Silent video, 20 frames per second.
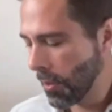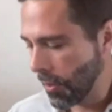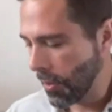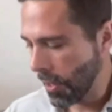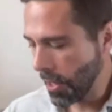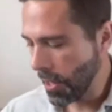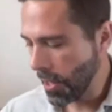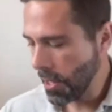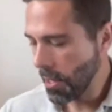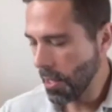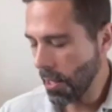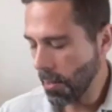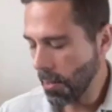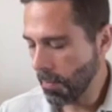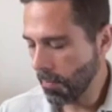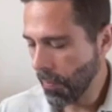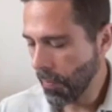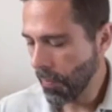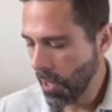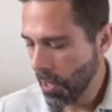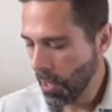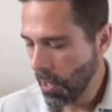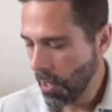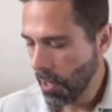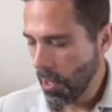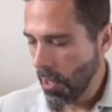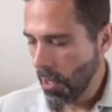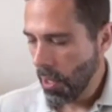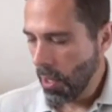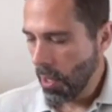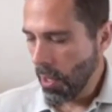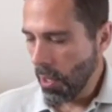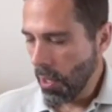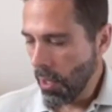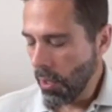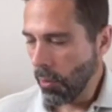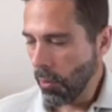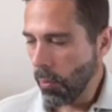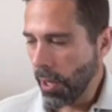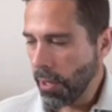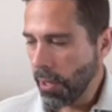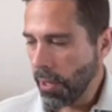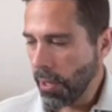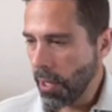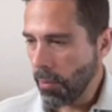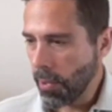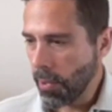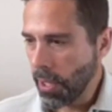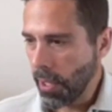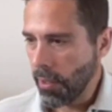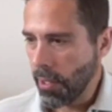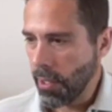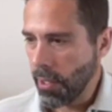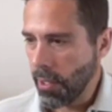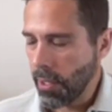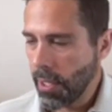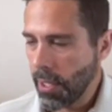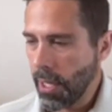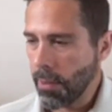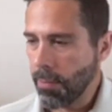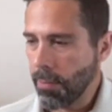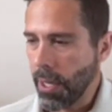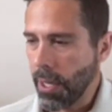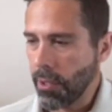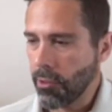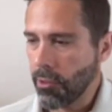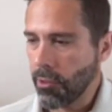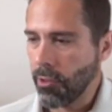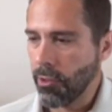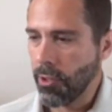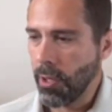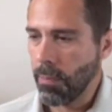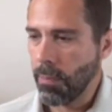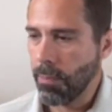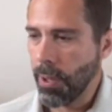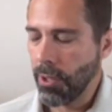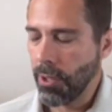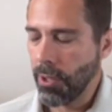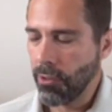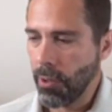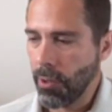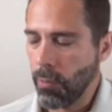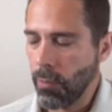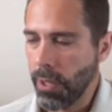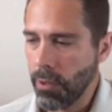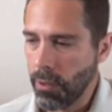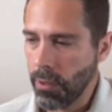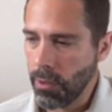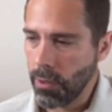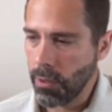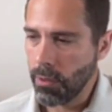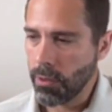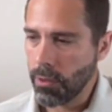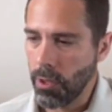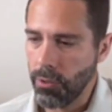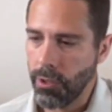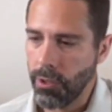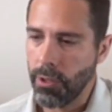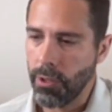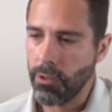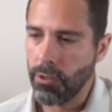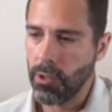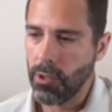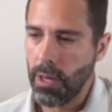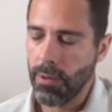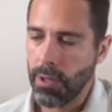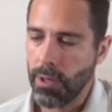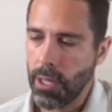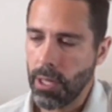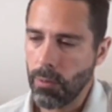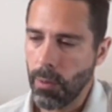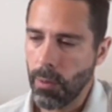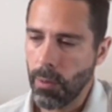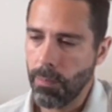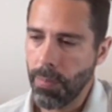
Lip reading: The way they would get their kickbacks is that basically when the condos and everything were